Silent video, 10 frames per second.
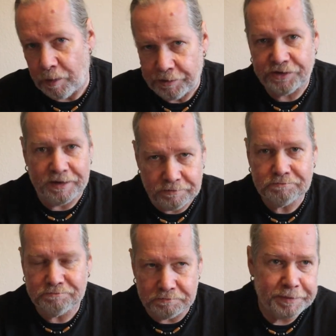Well, we're saying
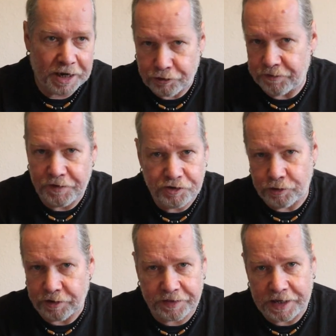maybe 150,
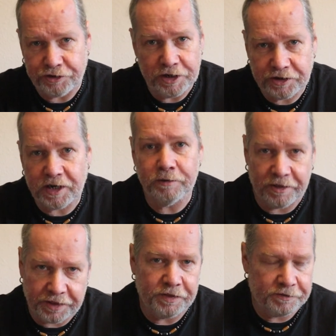200,000 years ago, I
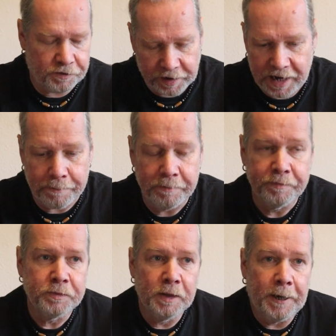think, therefore I
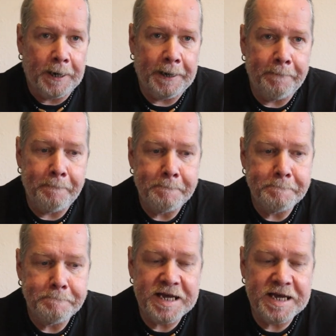am.